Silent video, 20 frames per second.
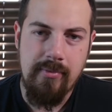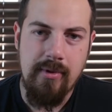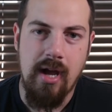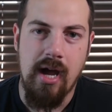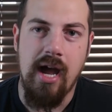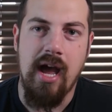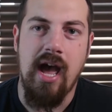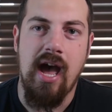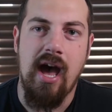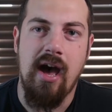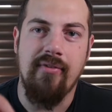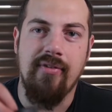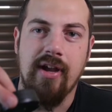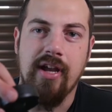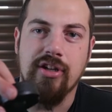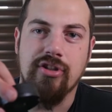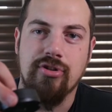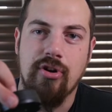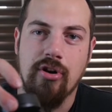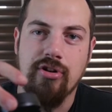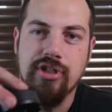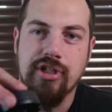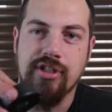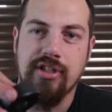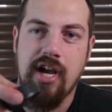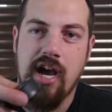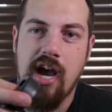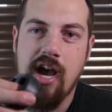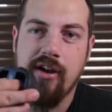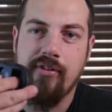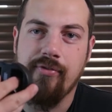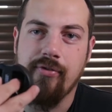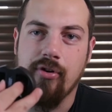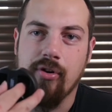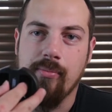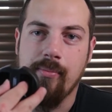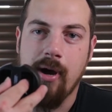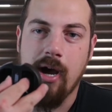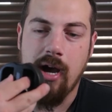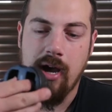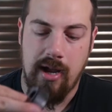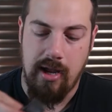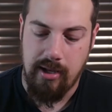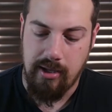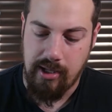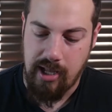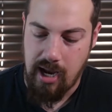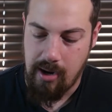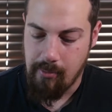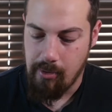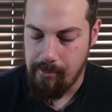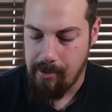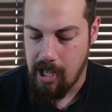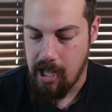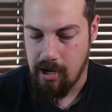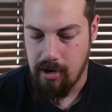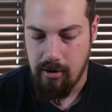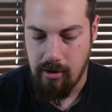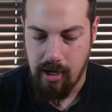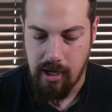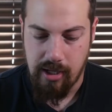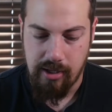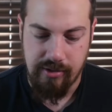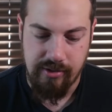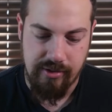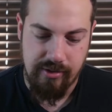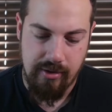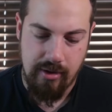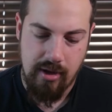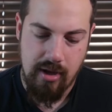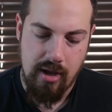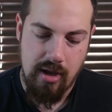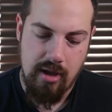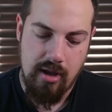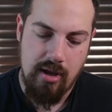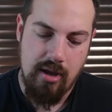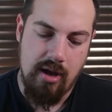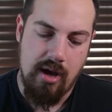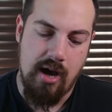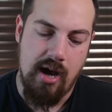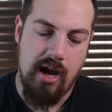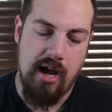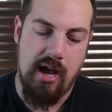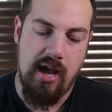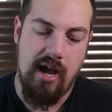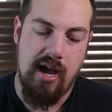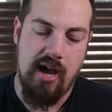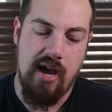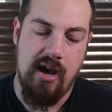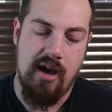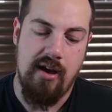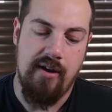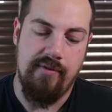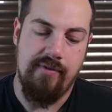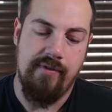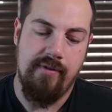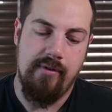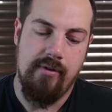I have a charging dock for my camera batteries. I have